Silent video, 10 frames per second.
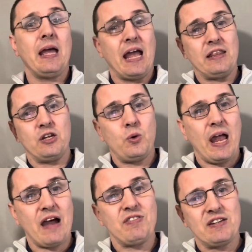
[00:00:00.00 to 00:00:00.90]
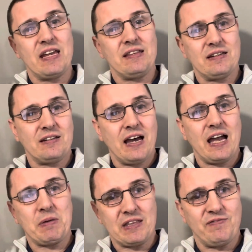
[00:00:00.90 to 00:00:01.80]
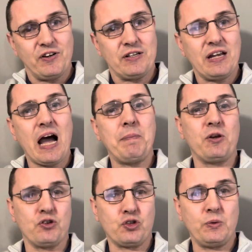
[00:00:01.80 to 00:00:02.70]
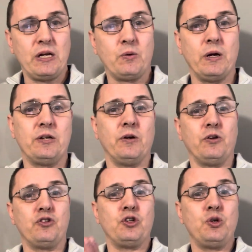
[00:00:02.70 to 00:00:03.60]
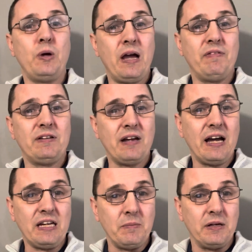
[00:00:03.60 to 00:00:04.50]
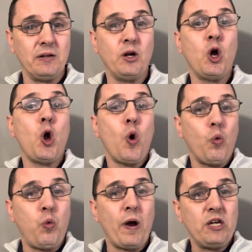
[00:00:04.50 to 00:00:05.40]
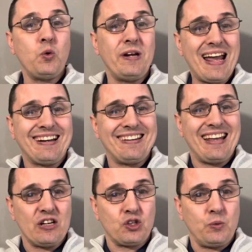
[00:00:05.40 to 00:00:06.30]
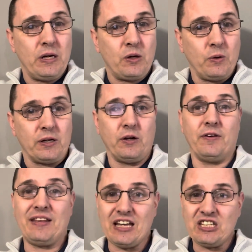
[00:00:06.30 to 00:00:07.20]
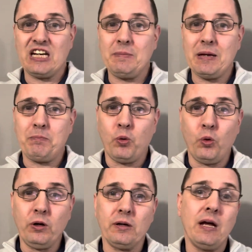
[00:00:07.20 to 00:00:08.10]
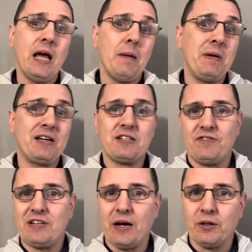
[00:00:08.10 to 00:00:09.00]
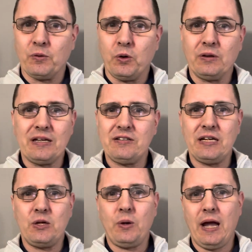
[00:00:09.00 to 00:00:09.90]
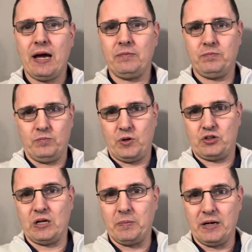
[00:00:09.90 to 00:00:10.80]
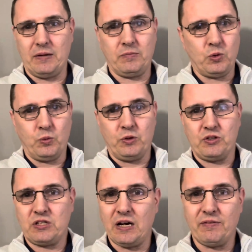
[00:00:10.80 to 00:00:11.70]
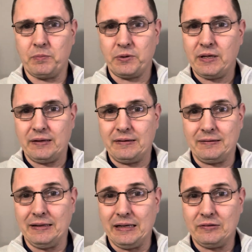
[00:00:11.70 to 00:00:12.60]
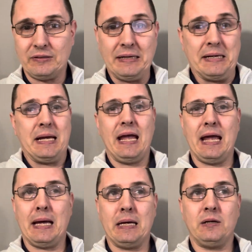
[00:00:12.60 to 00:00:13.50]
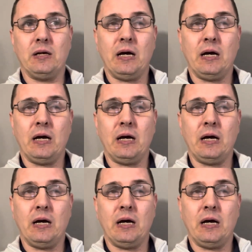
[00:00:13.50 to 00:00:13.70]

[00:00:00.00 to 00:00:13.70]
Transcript: and then you have the date and the time at the very top of your screening criteria, so you have it documented when you enacted that screening criteria. That's going to be important, because if down the road, let's say you had somebody who was of a protected class, and